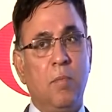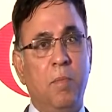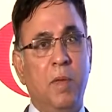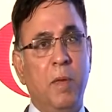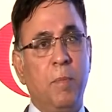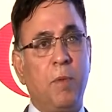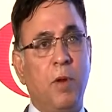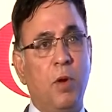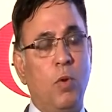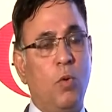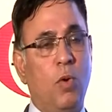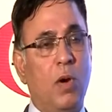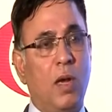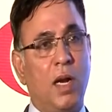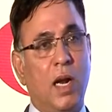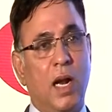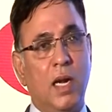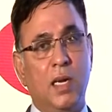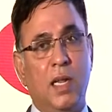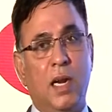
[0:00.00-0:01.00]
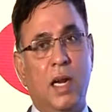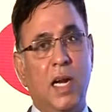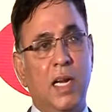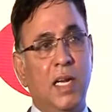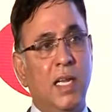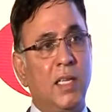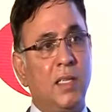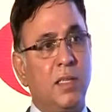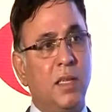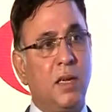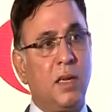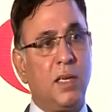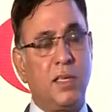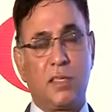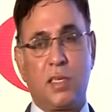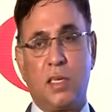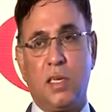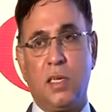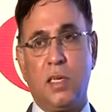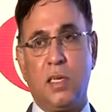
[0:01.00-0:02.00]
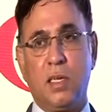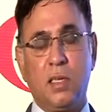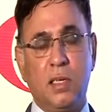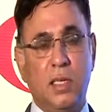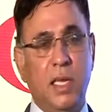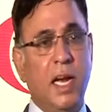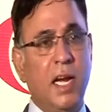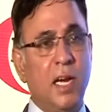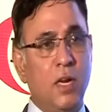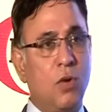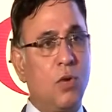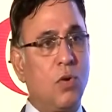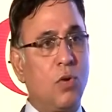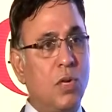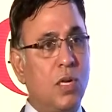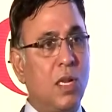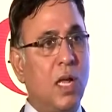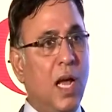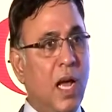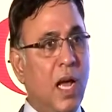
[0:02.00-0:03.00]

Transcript: people who are underwriting the risk, they don't